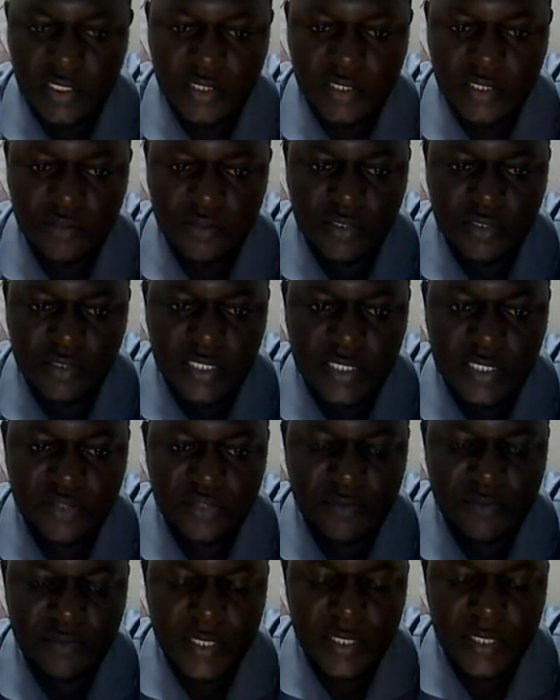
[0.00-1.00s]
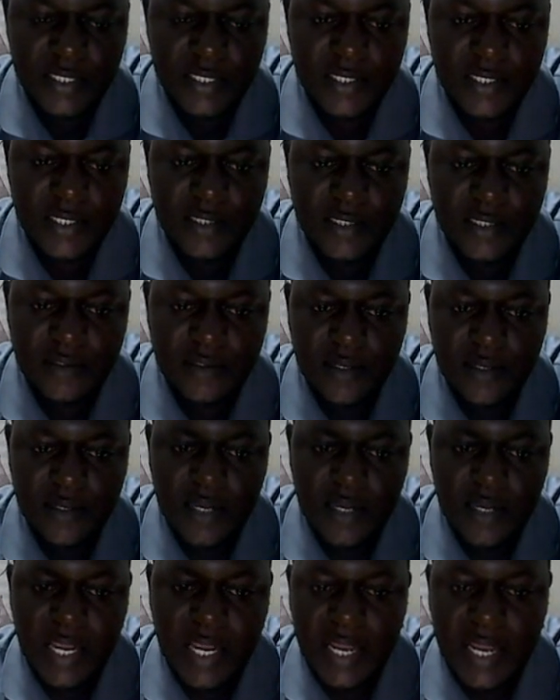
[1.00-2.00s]
in order to make
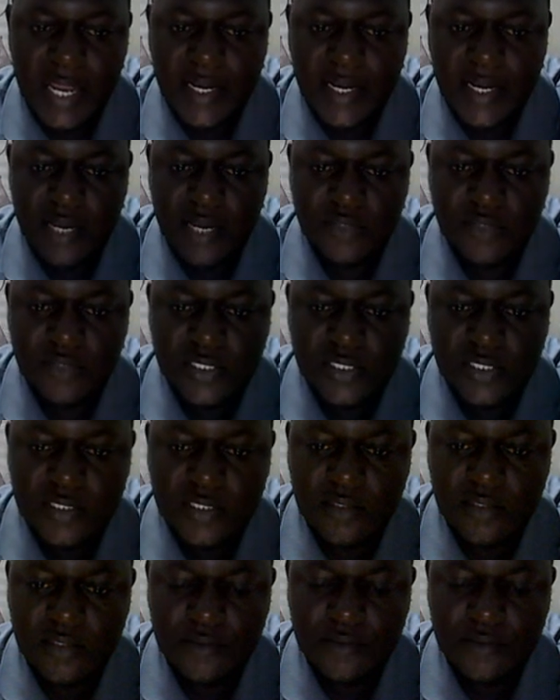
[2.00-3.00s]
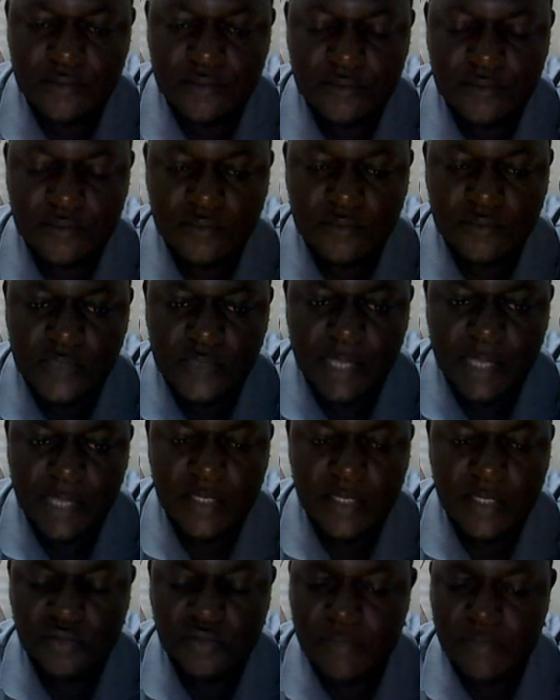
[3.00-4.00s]
handouts, to
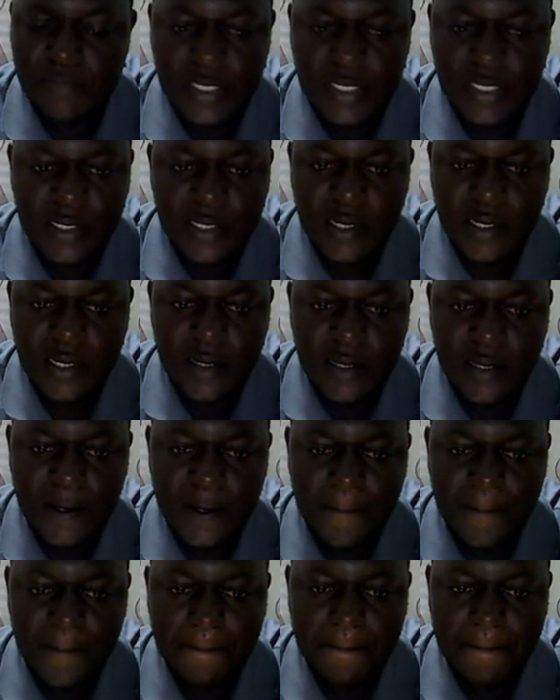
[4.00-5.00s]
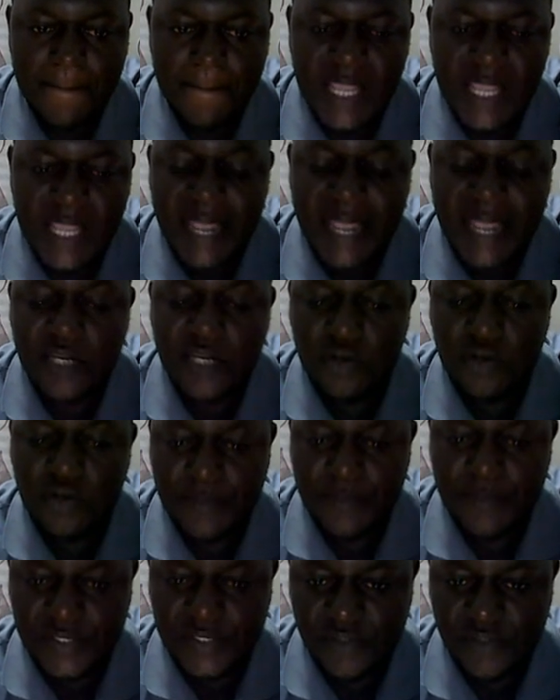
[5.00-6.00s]
make hard
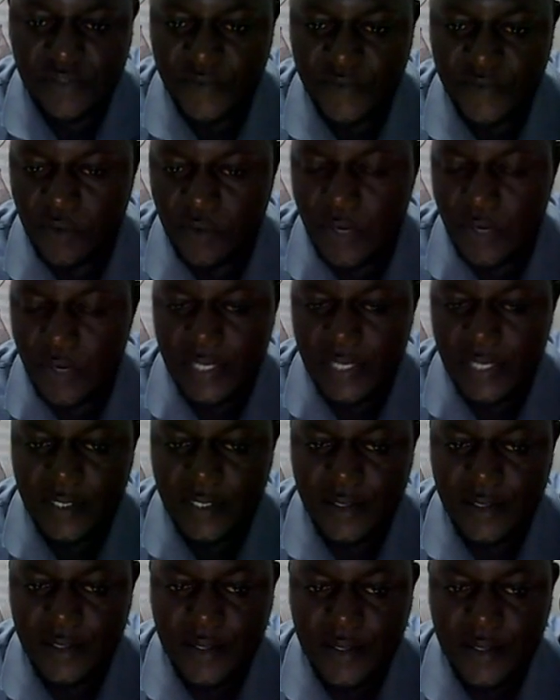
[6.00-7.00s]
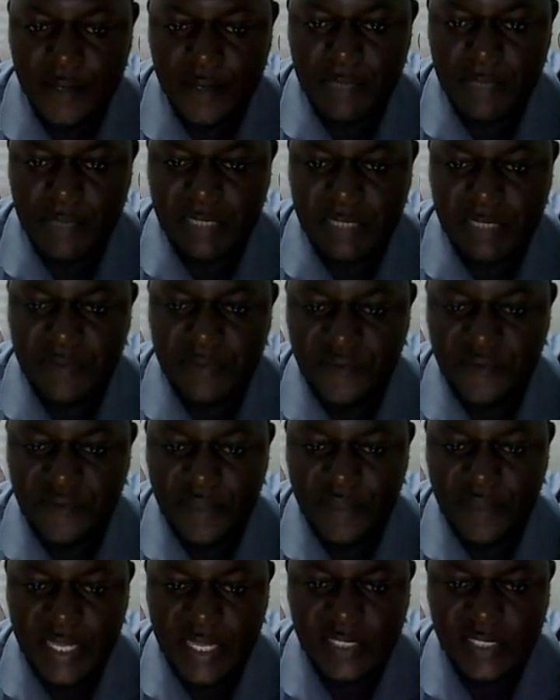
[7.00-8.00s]
copies of your work. But before
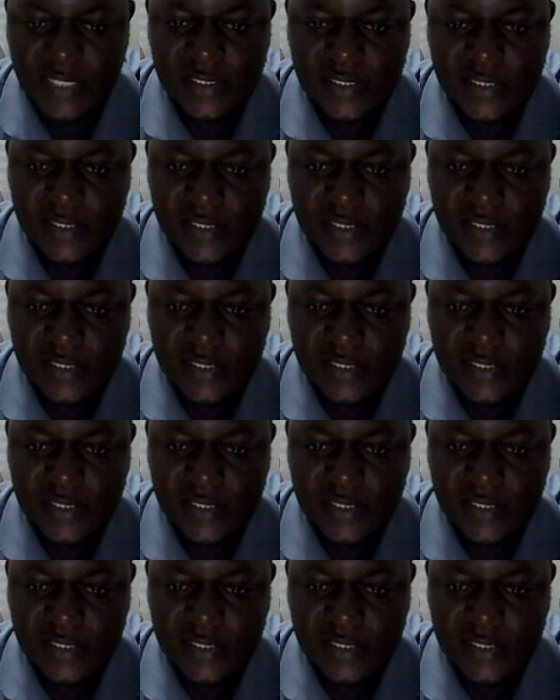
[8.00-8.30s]
that,